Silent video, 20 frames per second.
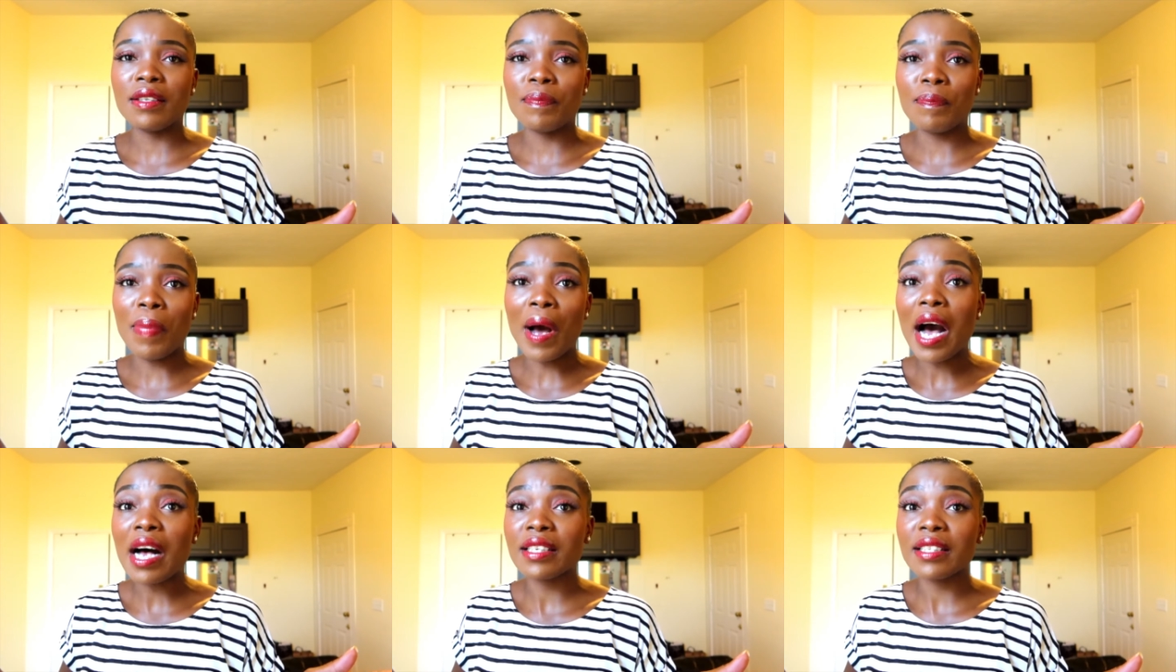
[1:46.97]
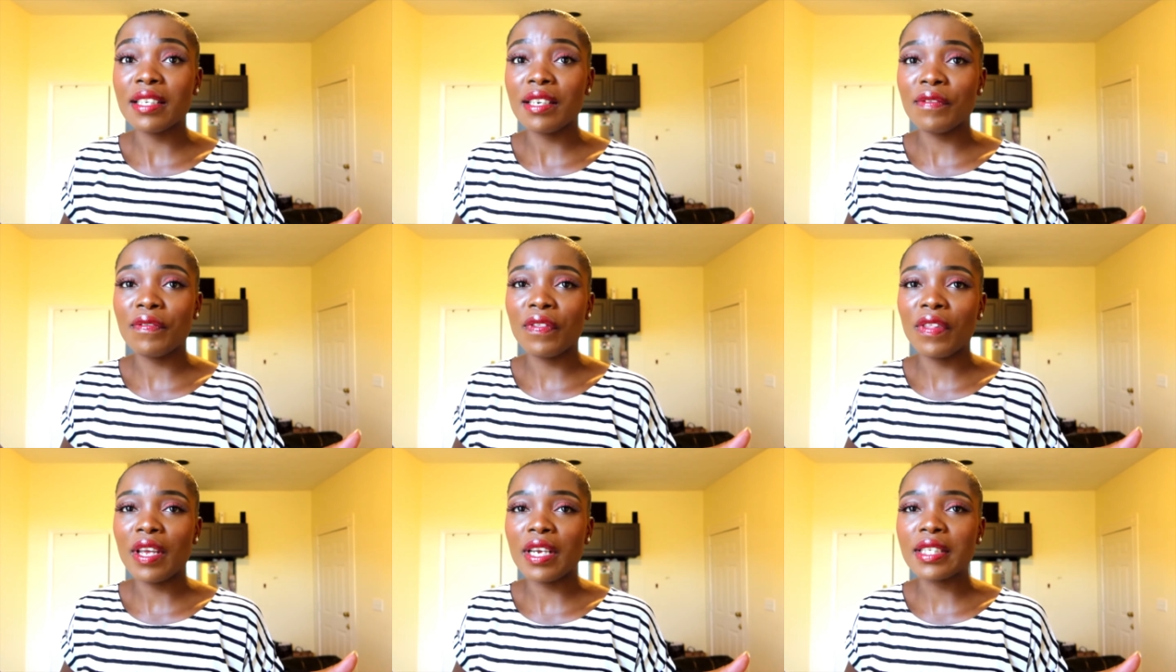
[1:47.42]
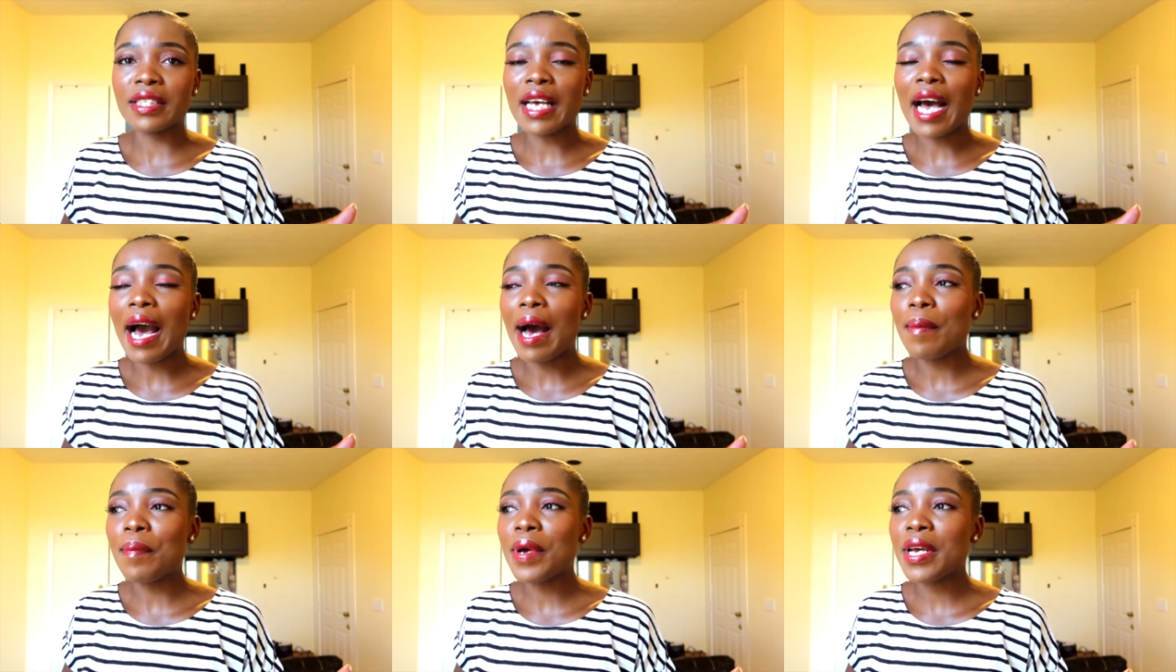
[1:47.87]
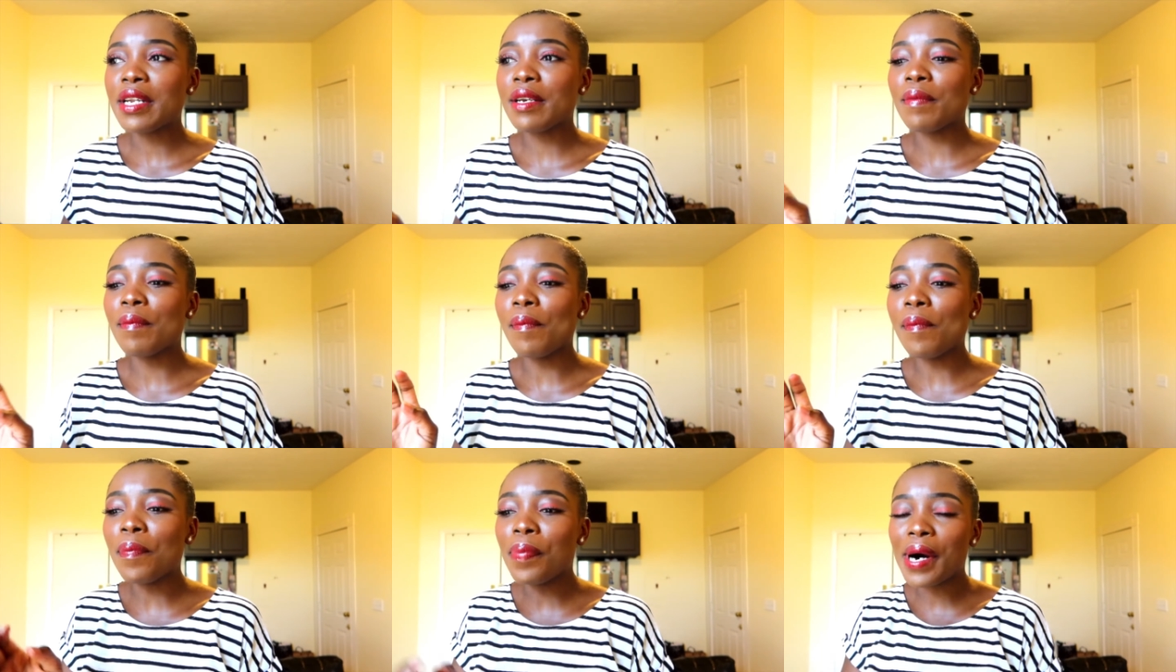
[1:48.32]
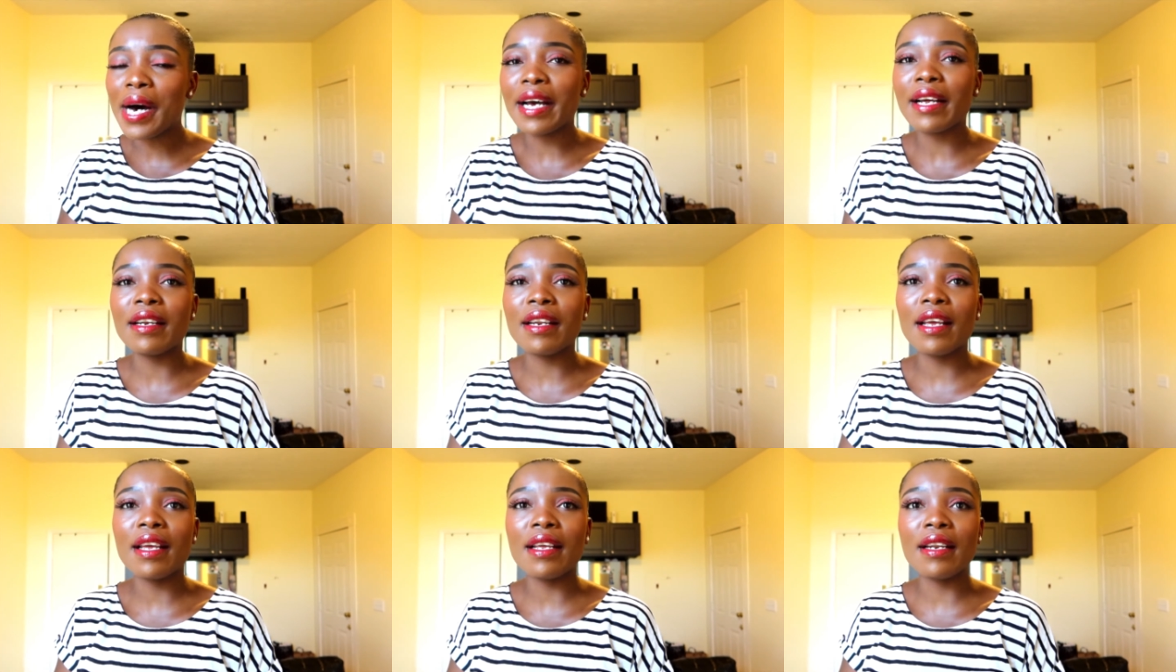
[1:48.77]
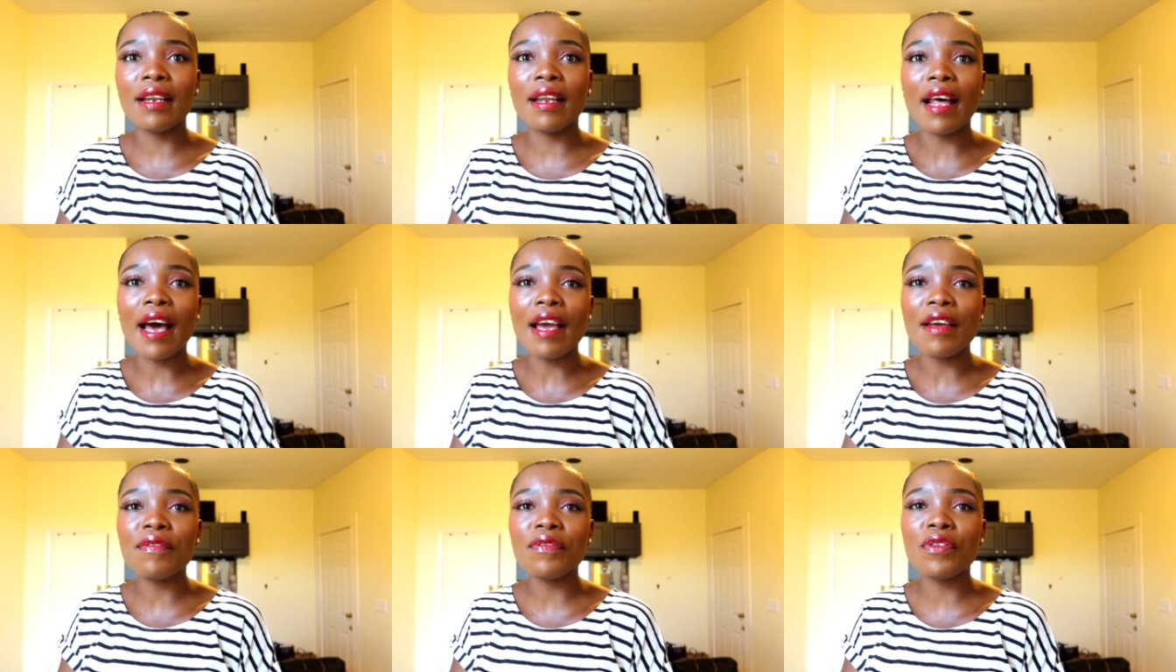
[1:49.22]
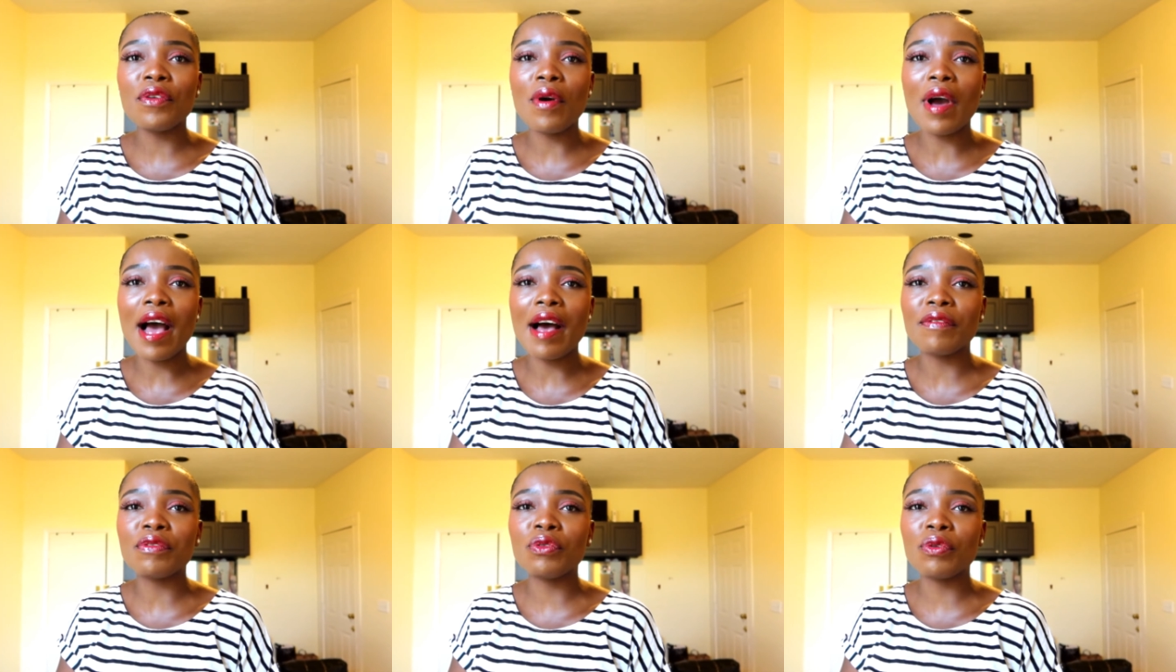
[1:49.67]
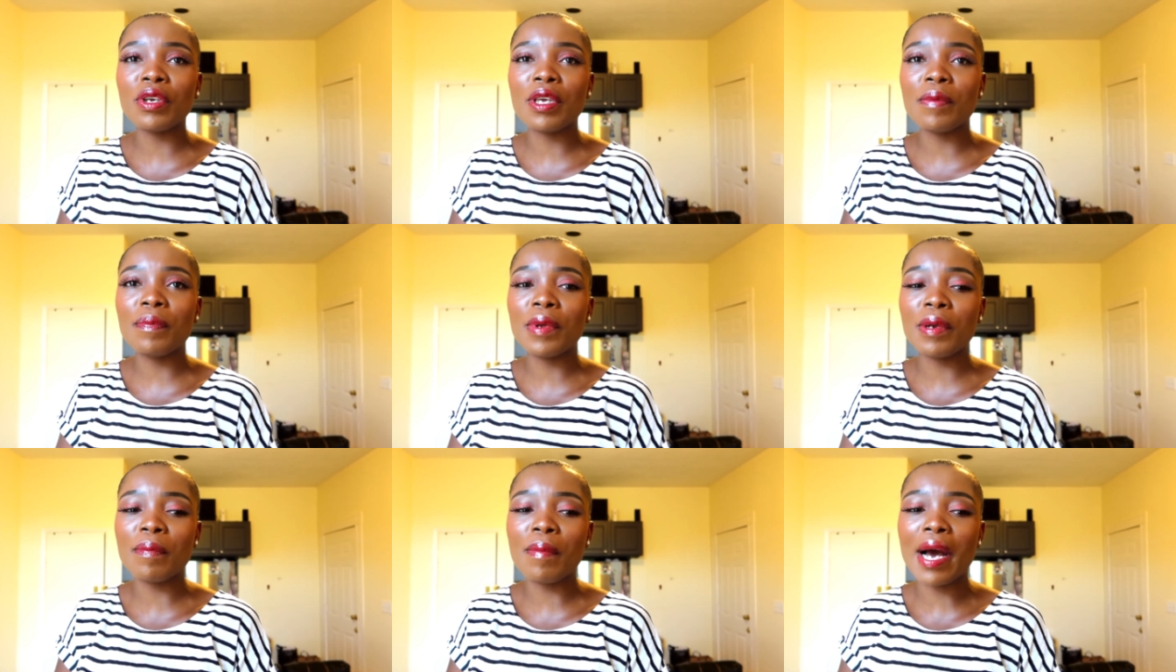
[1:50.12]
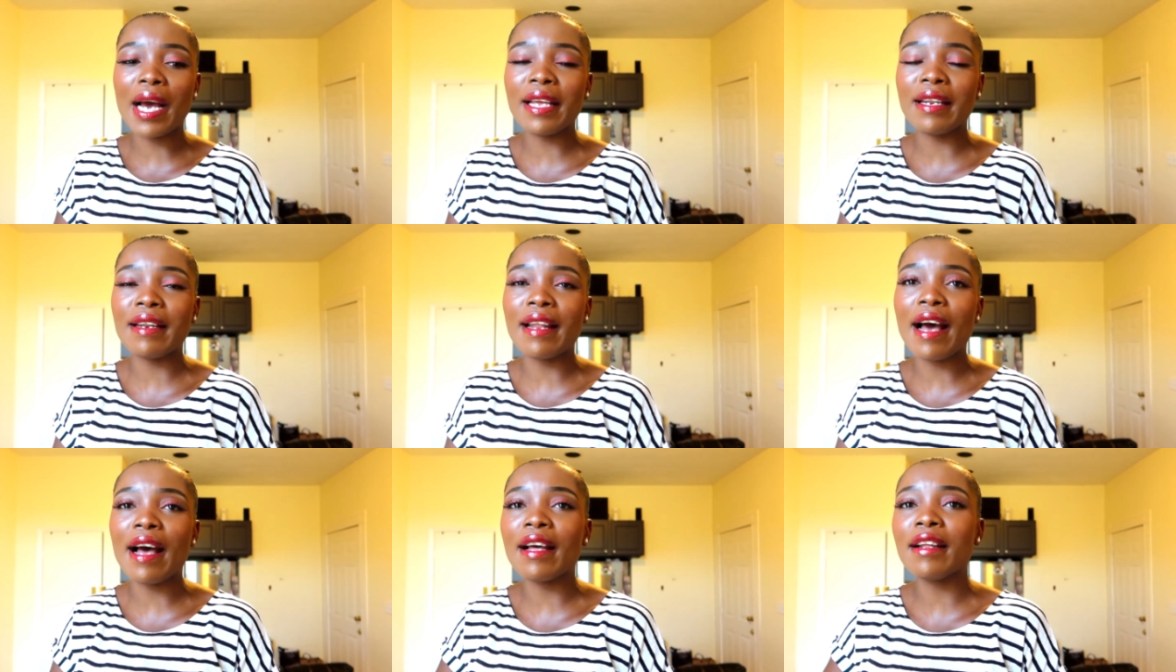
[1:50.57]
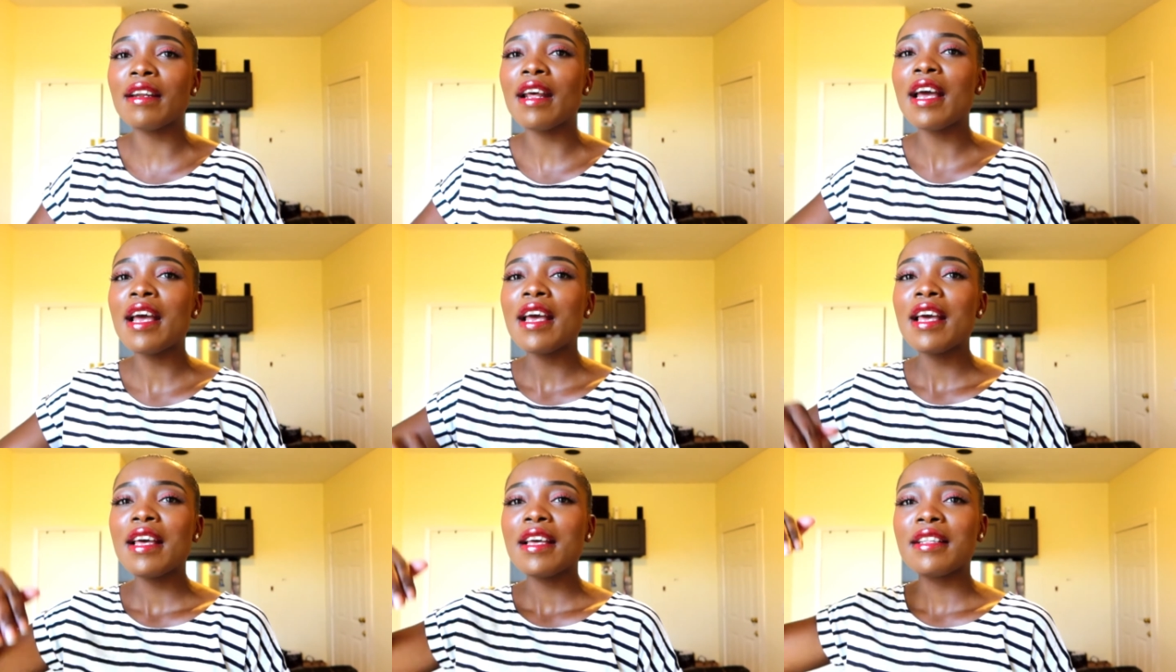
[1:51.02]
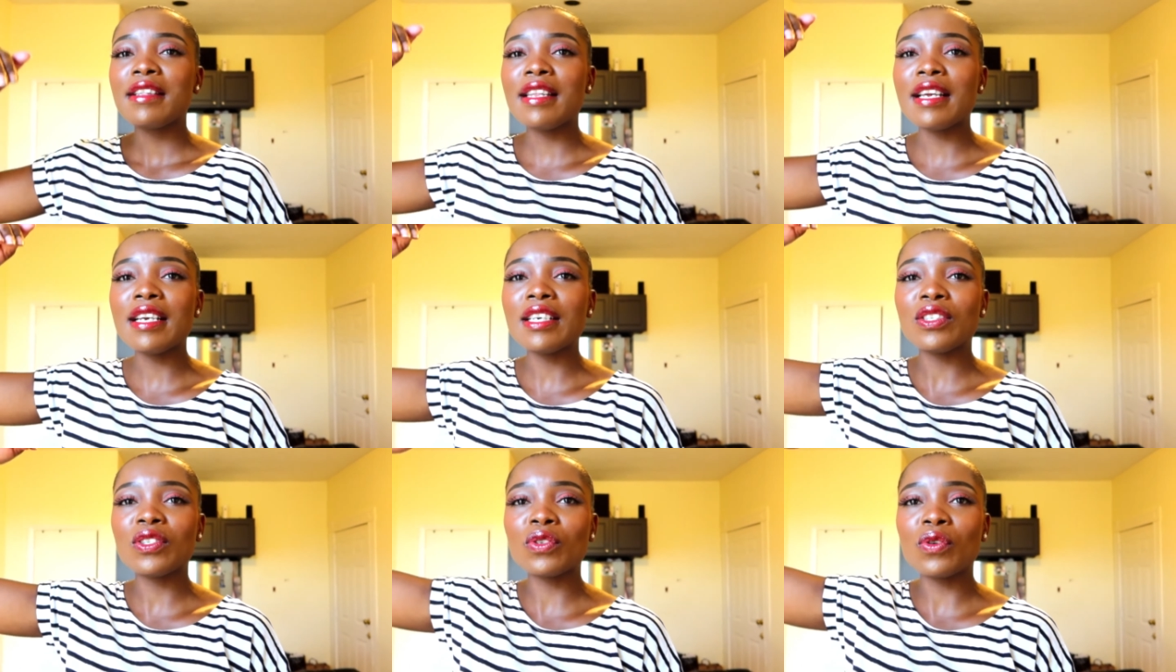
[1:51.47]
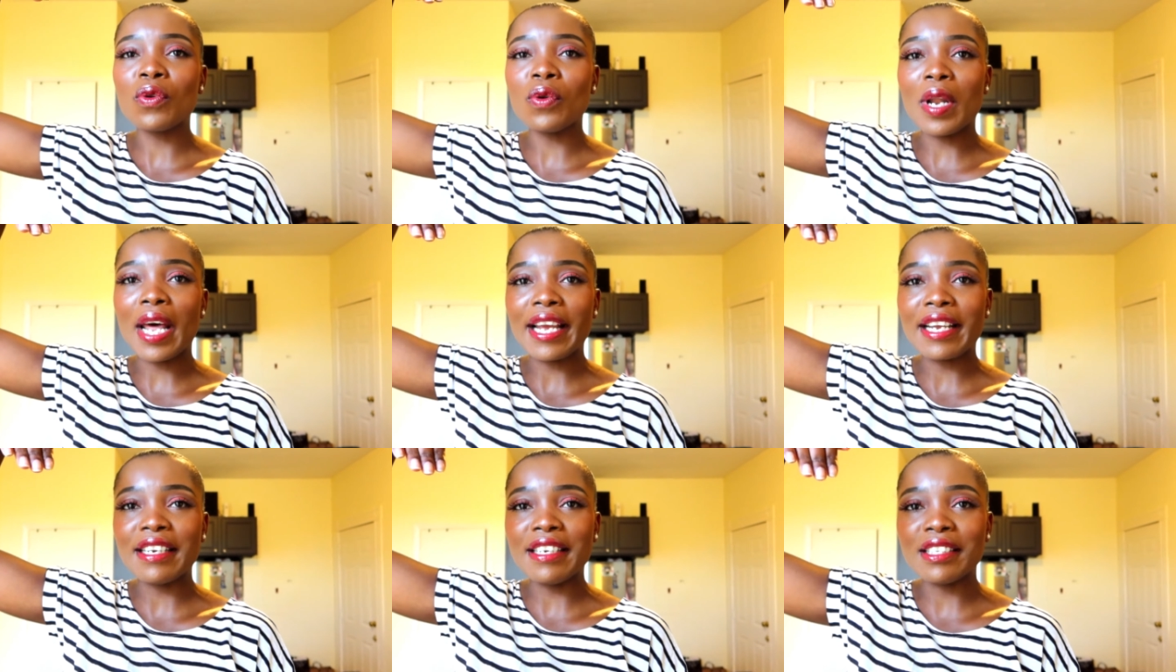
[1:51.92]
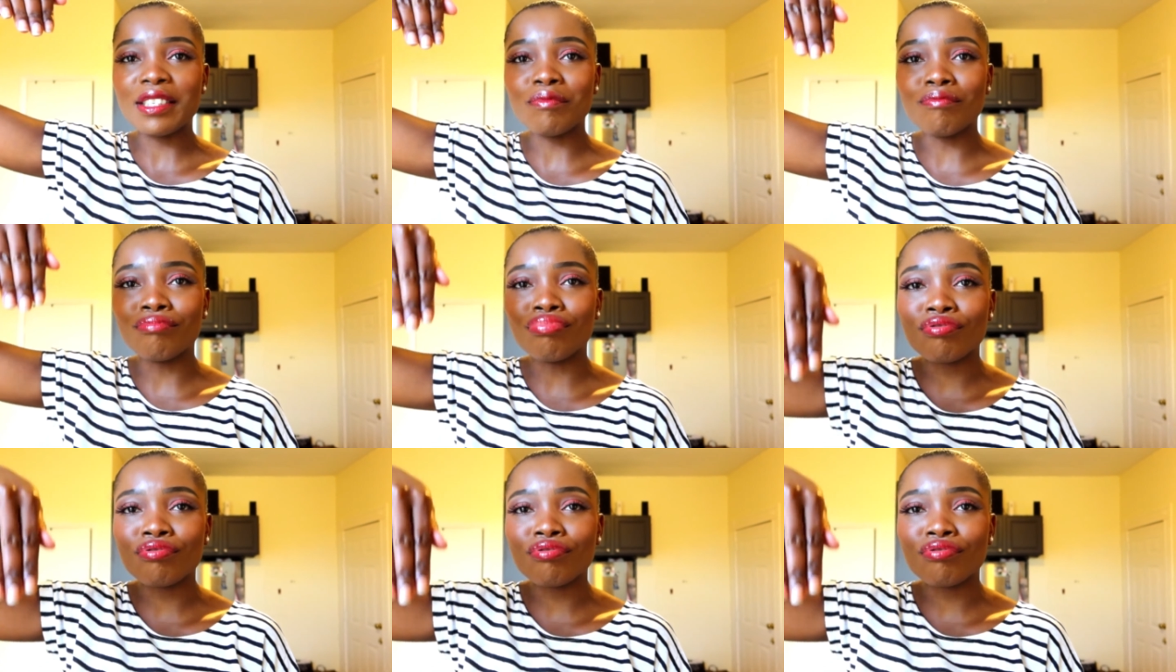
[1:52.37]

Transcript: Positive things happen, but in life you have to keep in mind that things go like this.